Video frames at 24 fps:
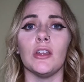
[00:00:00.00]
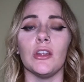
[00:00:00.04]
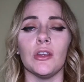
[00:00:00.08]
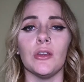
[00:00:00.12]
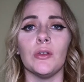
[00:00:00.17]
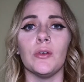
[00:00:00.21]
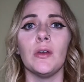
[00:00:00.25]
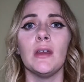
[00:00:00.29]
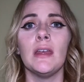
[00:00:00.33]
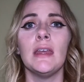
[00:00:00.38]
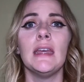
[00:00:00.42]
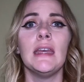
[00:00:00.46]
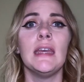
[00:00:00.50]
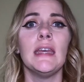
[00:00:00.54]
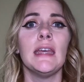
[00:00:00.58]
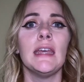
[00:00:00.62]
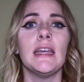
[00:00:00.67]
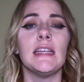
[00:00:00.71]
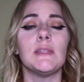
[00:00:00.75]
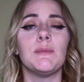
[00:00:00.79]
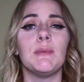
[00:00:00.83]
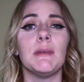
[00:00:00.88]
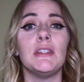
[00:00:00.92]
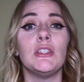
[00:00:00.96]
do
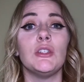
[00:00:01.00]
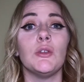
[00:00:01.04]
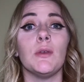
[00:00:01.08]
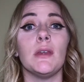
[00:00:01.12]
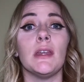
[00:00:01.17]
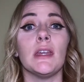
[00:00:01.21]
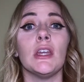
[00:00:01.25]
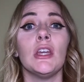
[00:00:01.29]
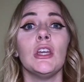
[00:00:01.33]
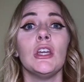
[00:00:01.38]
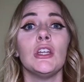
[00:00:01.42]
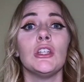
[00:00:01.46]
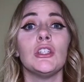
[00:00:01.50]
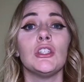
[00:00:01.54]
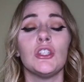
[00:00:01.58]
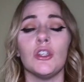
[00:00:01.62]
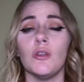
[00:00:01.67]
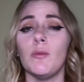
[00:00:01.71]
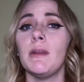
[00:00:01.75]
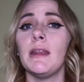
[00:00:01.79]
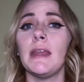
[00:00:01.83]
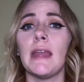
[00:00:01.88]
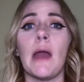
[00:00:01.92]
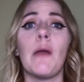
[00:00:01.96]
is be doing
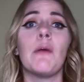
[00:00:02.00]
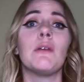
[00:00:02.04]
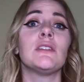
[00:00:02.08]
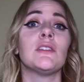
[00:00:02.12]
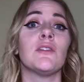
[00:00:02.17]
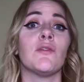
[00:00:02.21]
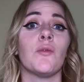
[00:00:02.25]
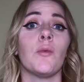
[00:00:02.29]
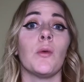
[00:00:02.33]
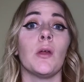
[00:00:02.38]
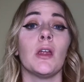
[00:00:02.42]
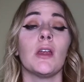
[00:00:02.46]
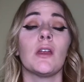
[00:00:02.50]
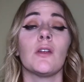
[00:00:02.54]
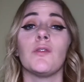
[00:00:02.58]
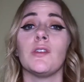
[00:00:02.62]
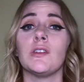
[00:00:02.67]
too many hours of work